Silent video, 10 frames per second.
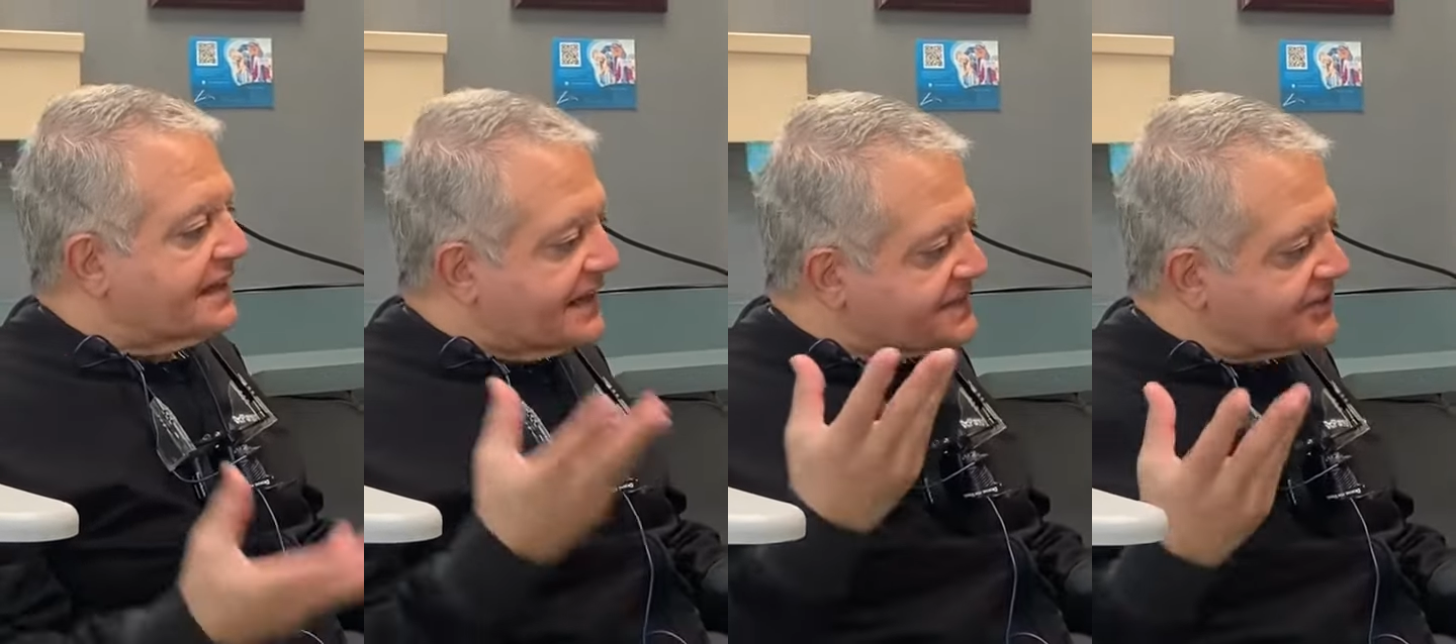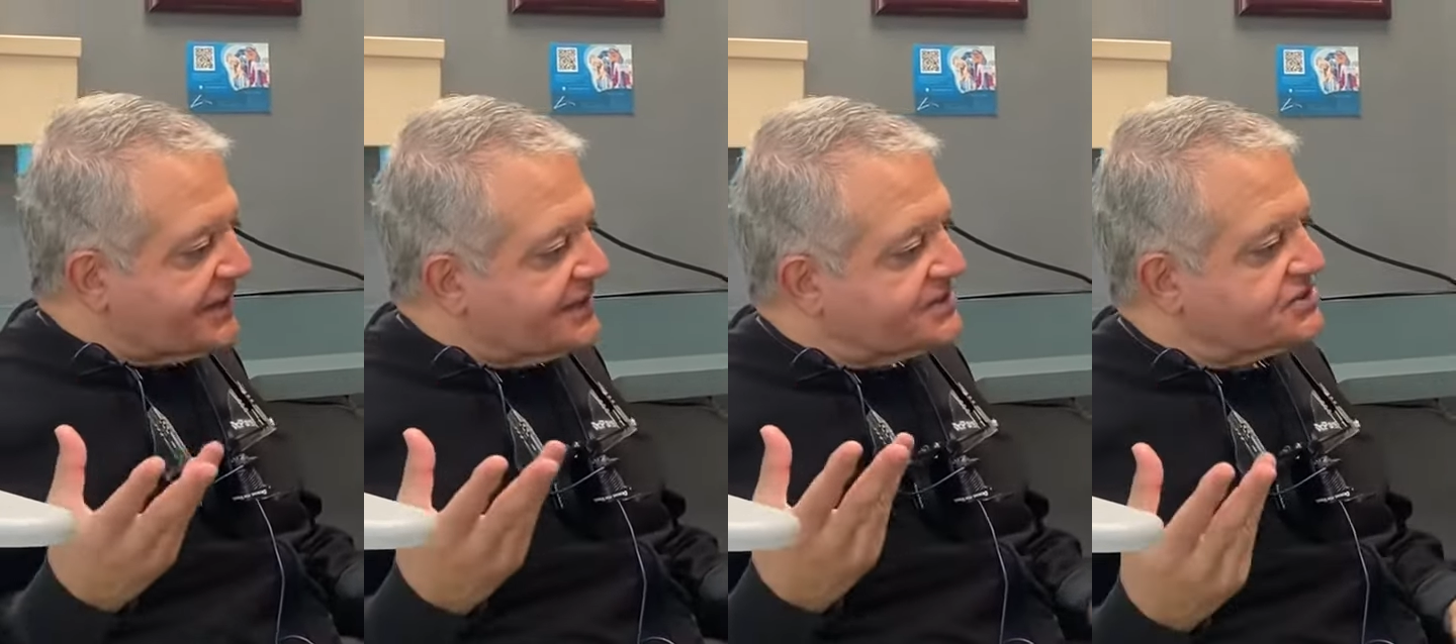laser
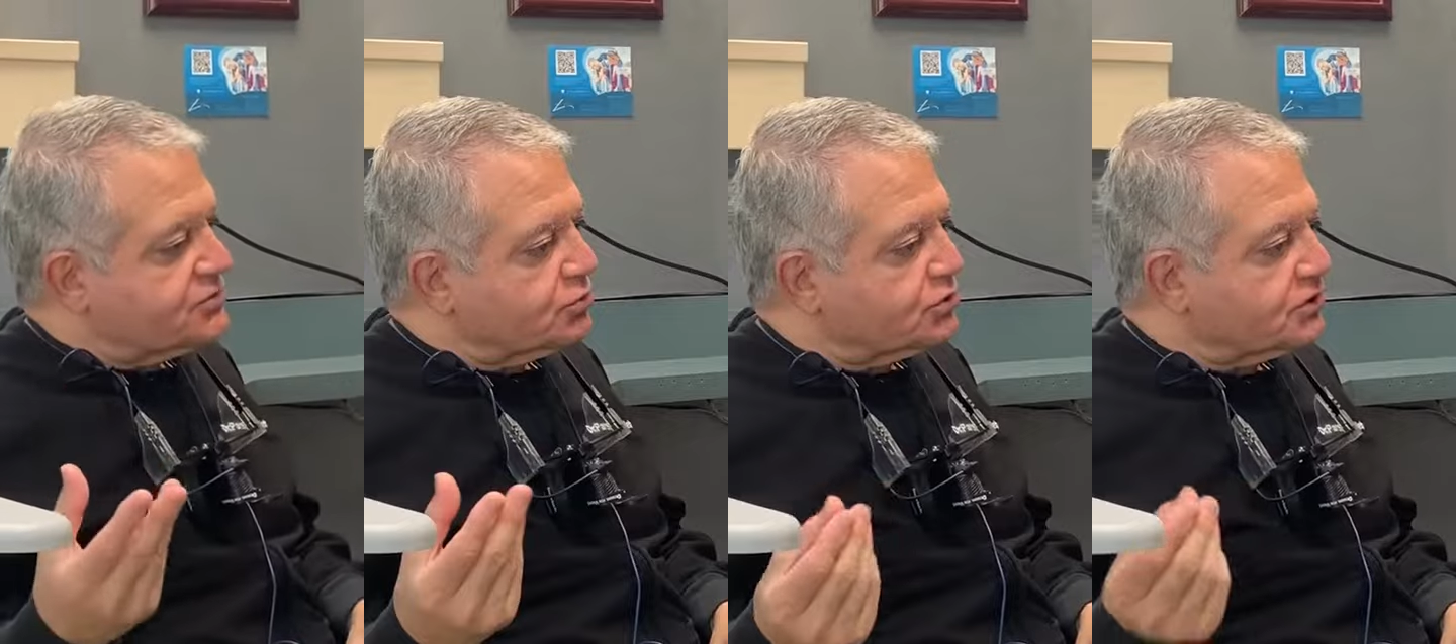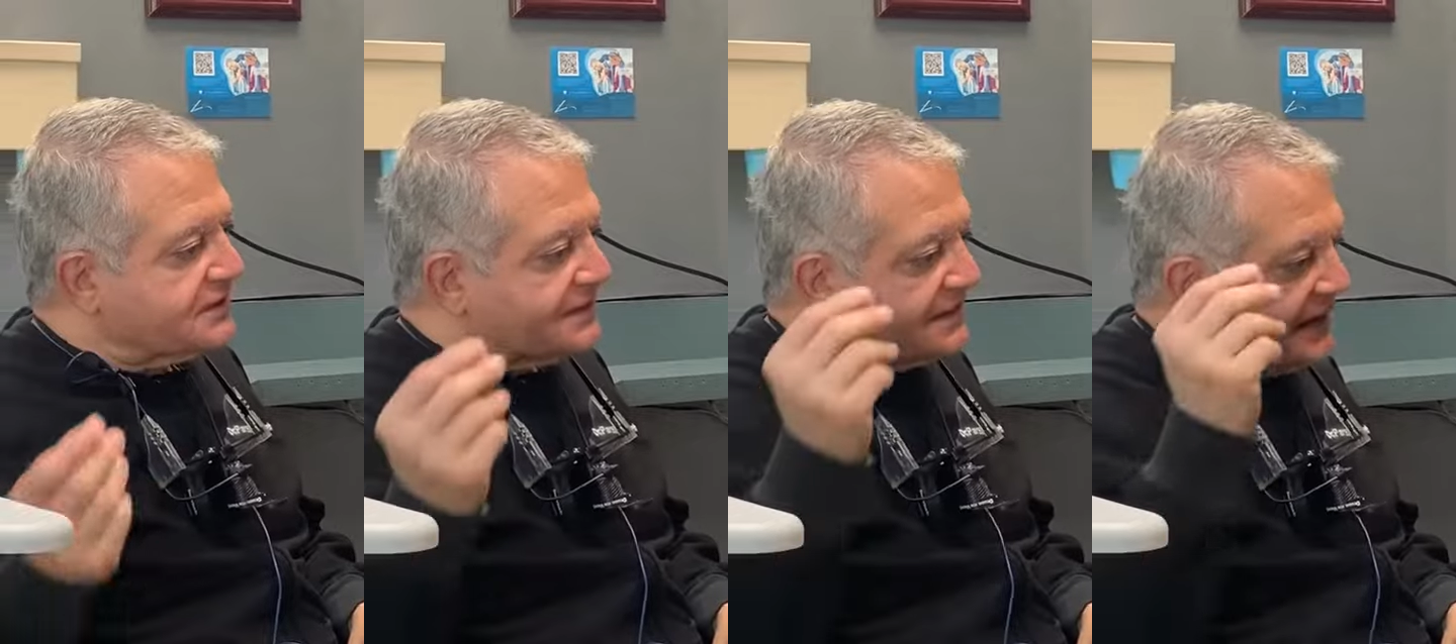energy would
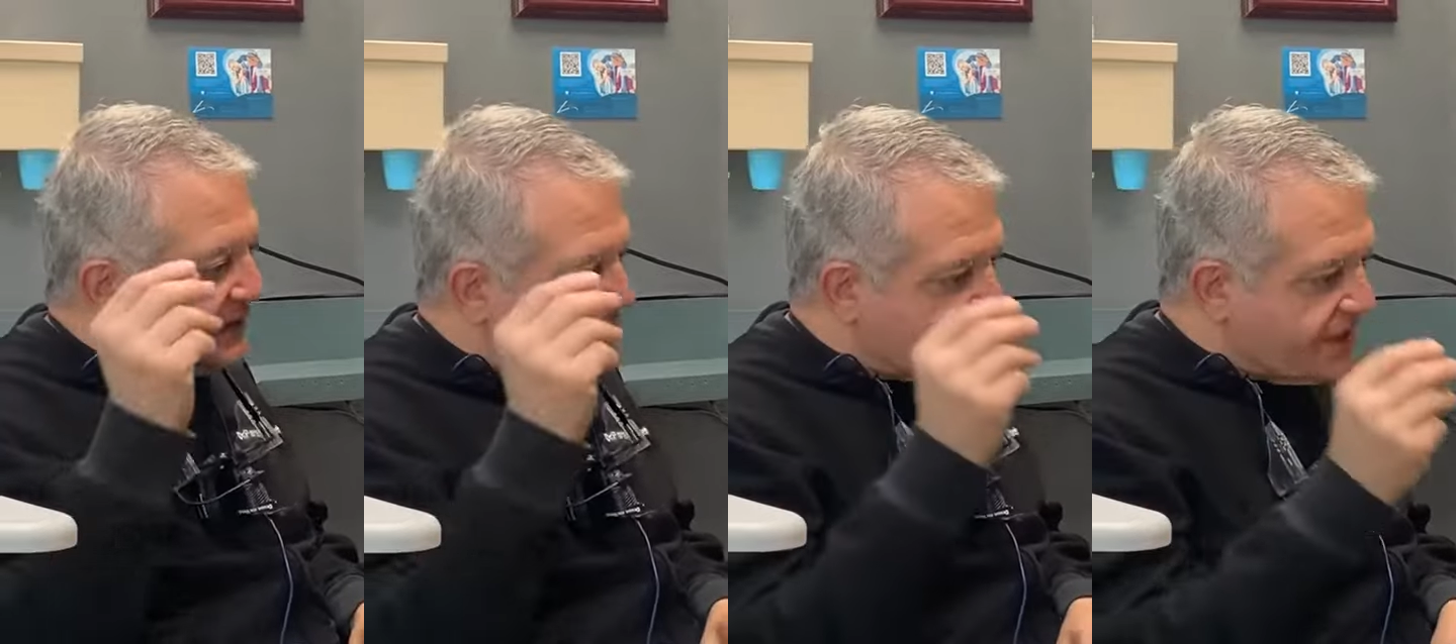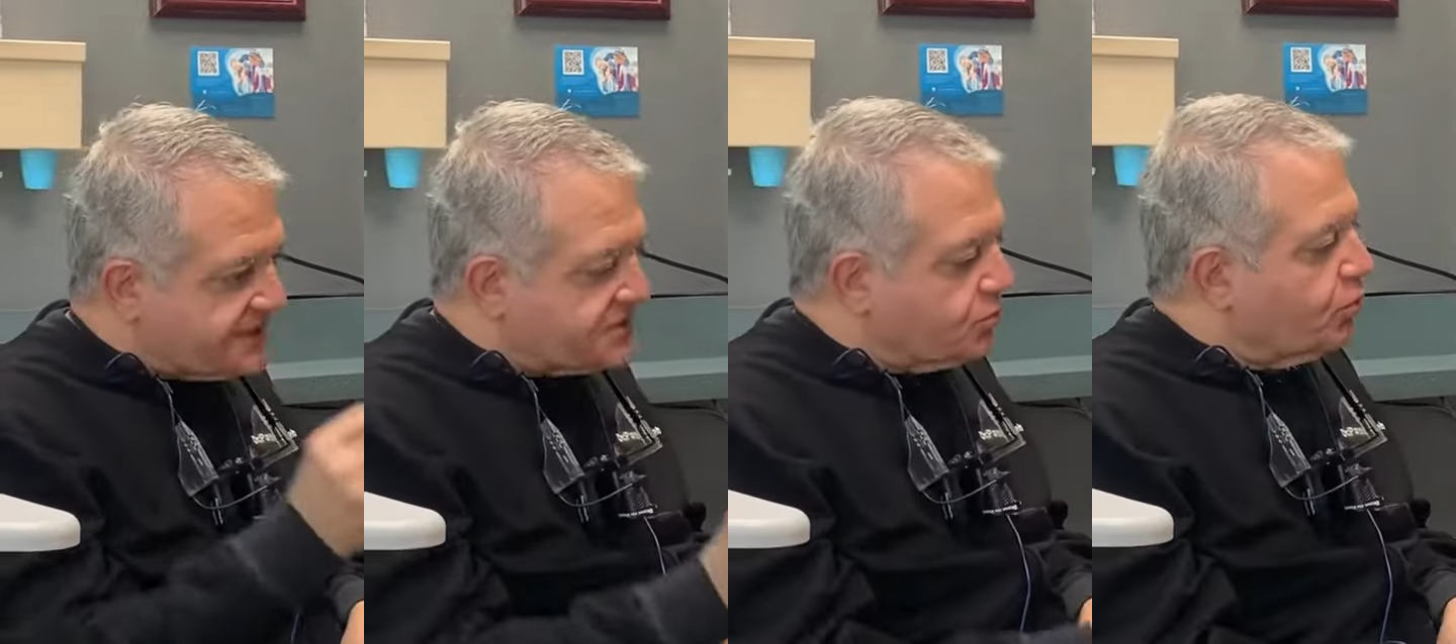
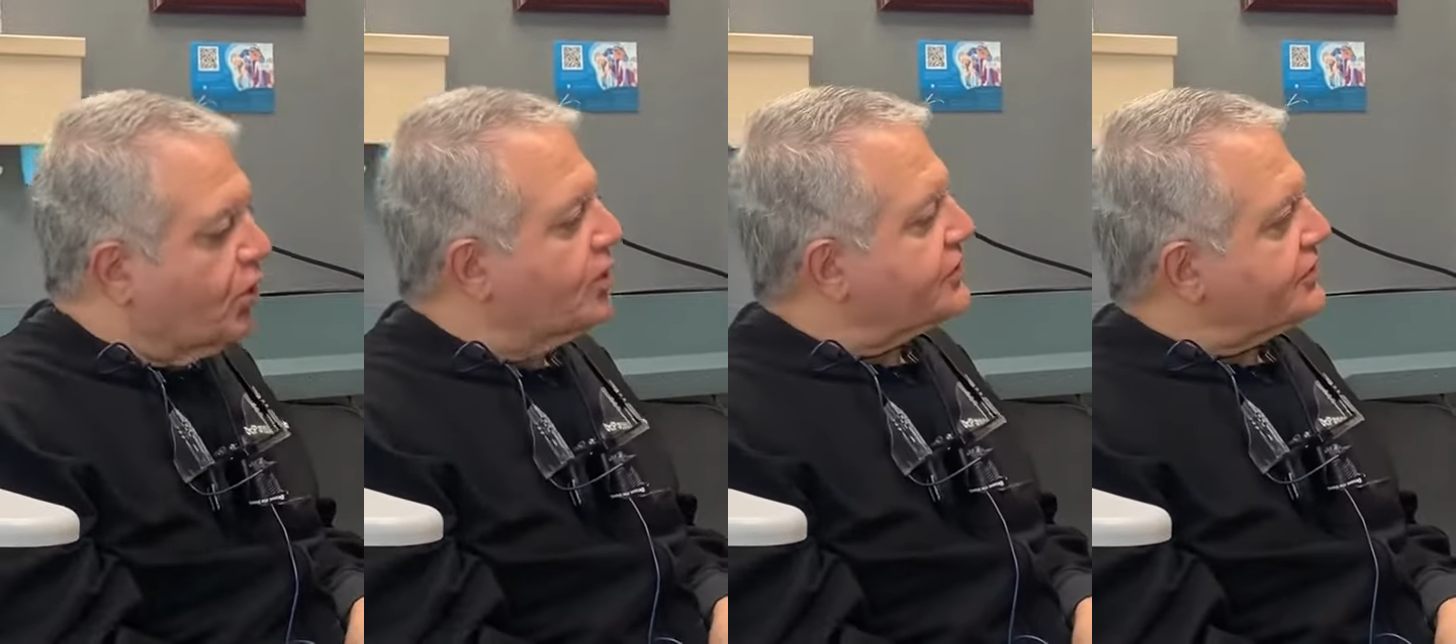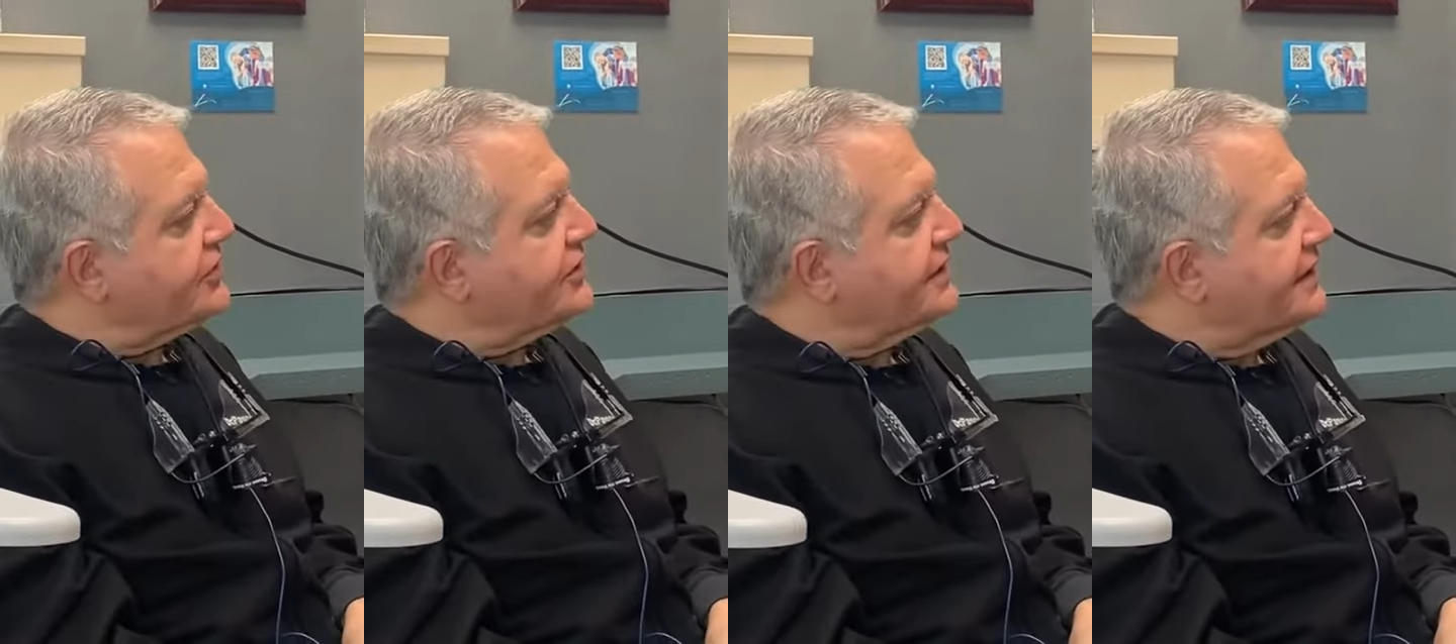energize the water,